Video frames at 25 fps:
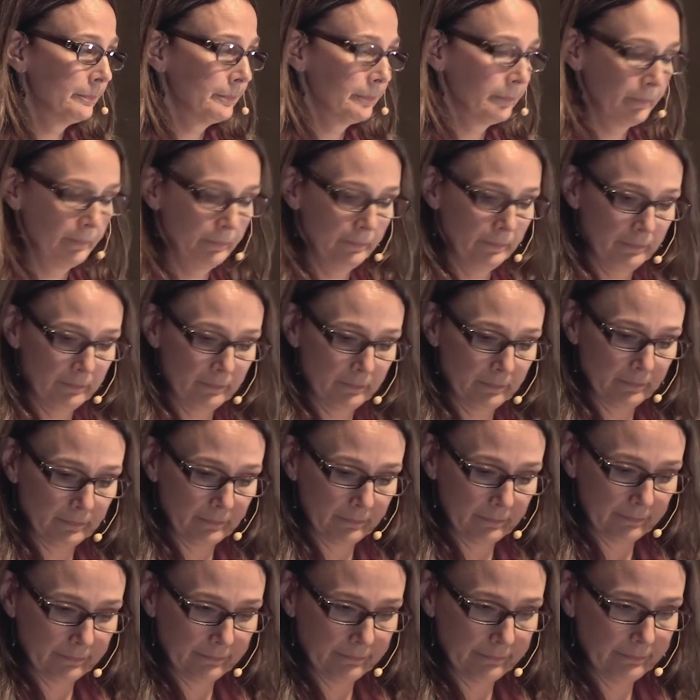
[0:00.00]

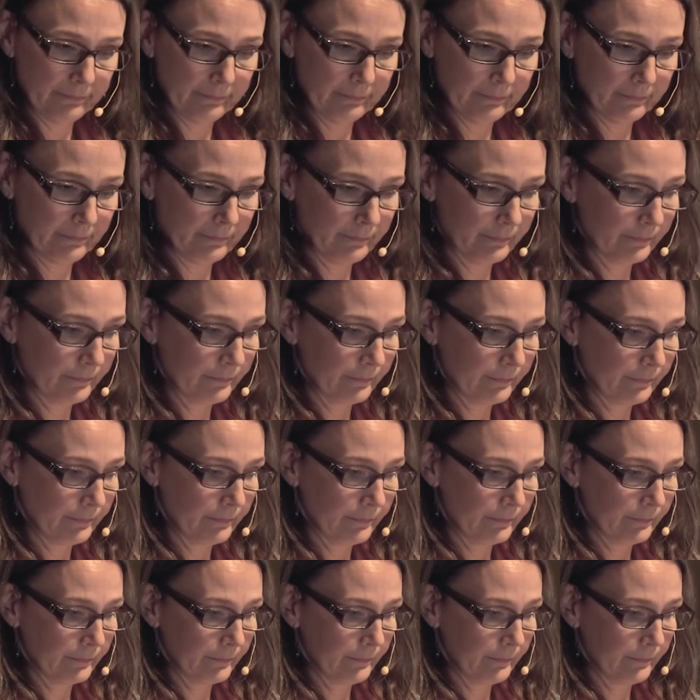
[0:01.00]
[no speech]